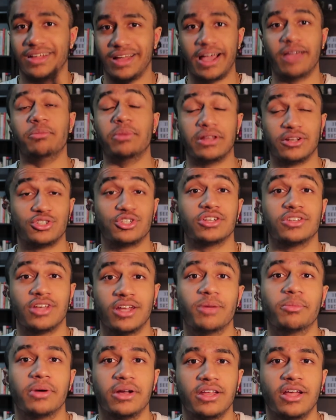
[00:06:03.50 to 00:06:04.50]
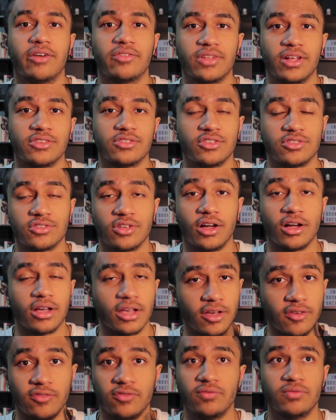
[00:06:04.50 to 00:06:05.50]
I made a shit ton of money off Tesla stock
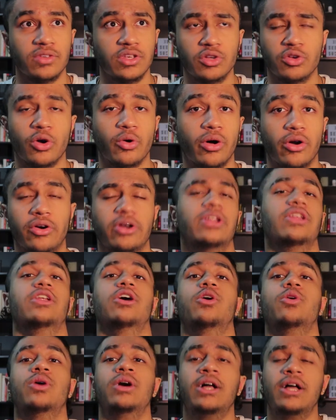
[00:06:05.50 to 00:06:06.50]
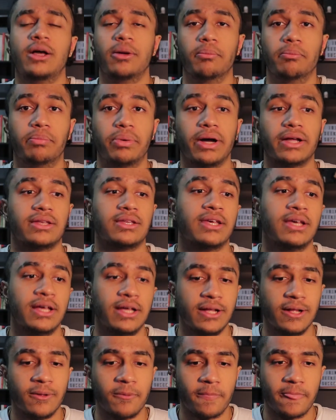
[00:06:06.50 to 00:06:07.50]
if you don't already know. But
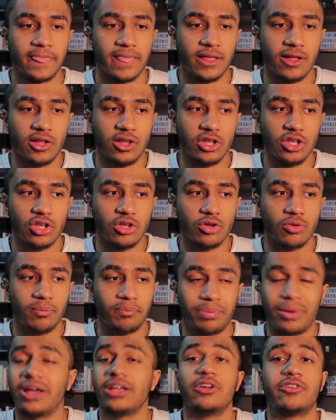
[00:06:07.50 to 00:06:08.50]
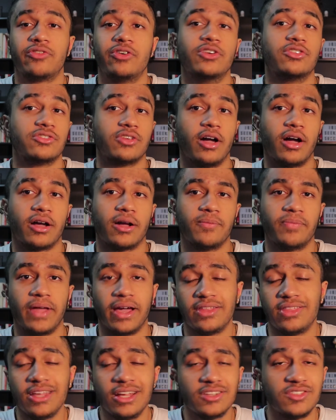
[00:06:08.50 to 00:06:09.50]
buy your first stock.
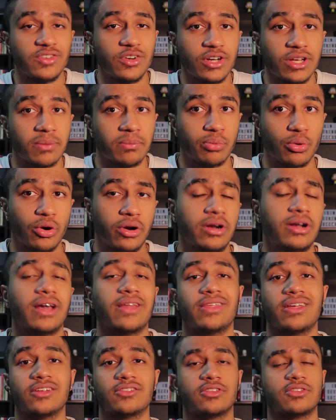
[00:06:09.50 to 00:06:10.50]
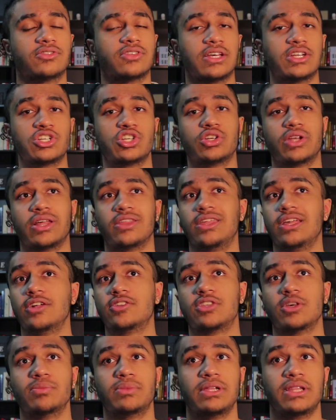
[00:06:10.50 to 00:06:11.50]
I think it's very important. I think it's essential. And I think
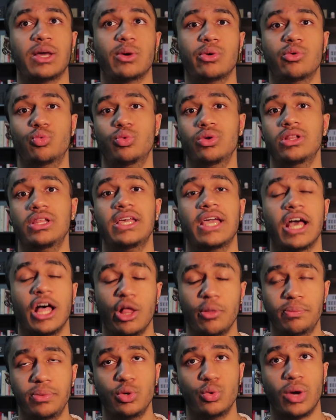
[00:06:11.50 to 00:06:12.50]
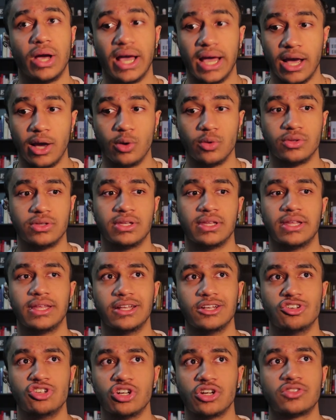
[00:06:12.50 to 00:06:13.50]
it's something that will really help you out
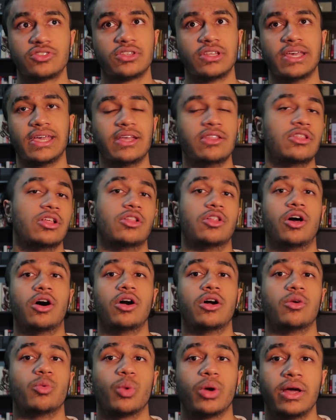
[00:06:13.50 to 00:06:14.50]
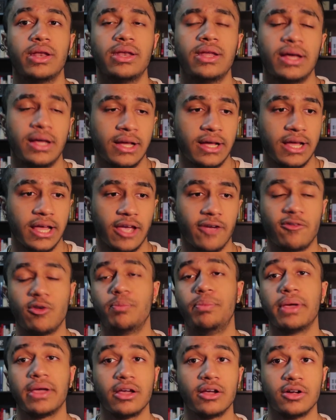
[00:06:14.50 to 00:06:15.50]
just in the long run. If you
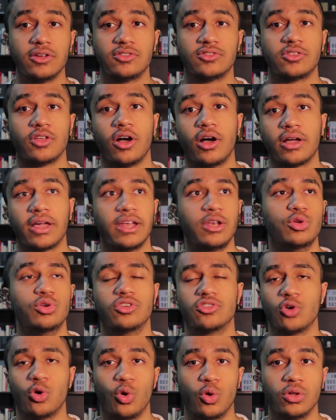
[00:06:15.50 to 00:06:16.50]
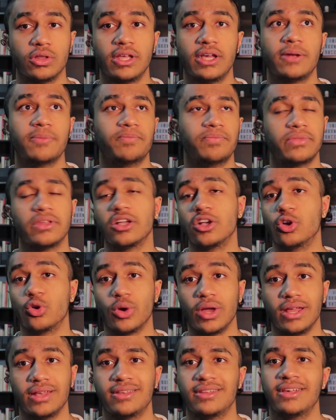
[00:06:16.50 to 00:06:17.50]
pick a good stock and you just hold it,
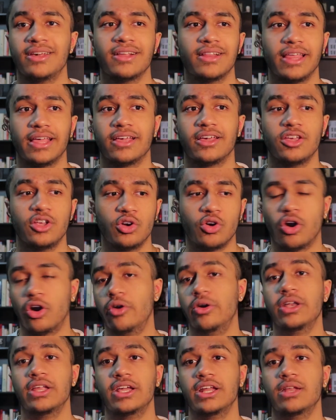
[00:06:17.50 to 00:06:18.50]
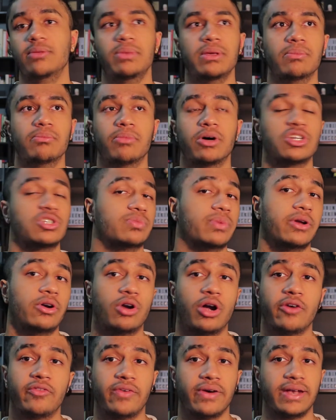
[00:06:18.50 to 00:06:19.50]
great. Like you're already going to be much
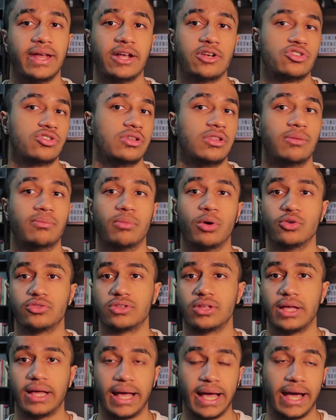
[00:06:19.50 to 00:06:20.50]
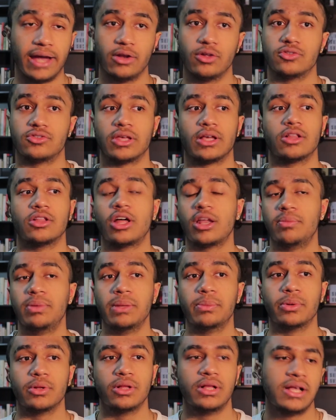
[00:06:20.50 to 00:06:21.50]
better off financially than most adults. Like a lot of
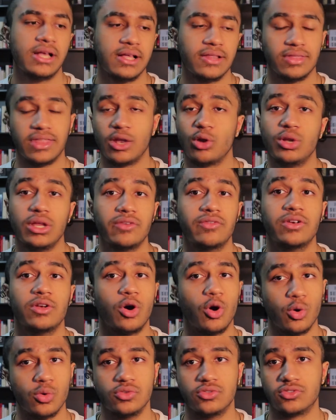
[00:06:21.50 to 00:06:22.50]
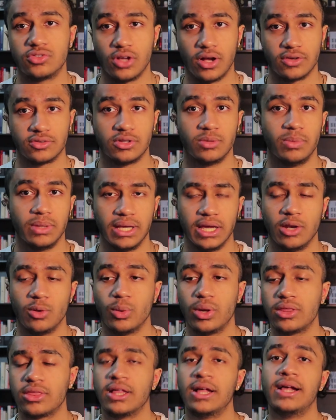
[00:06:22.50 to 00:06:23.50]
people, they don't even own stocks to begin
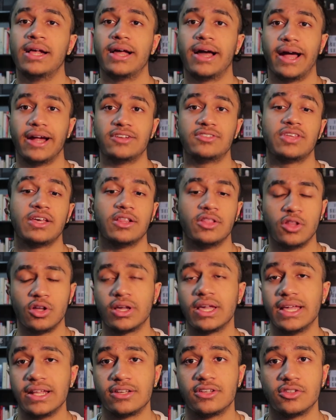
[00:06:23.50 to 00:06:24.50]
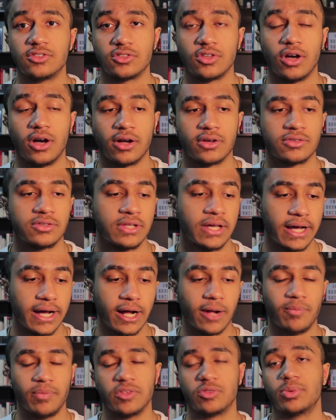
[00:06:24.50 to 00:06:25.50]
with. I'd say look into stocks,
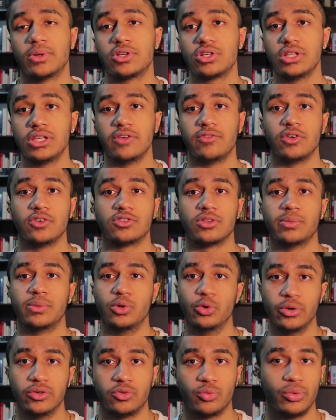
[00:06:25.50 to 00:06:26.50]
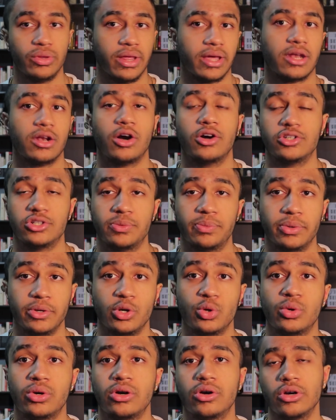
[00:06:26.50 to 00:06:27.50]
um, especially if you're someone who is really like an
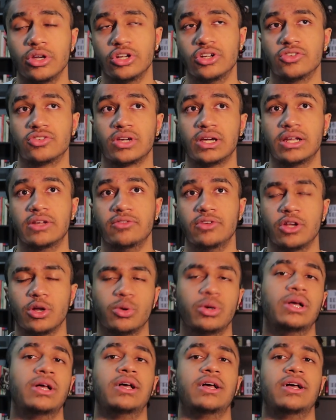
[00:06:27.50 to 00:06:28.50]
entrepreneur or you're just kind of, you know,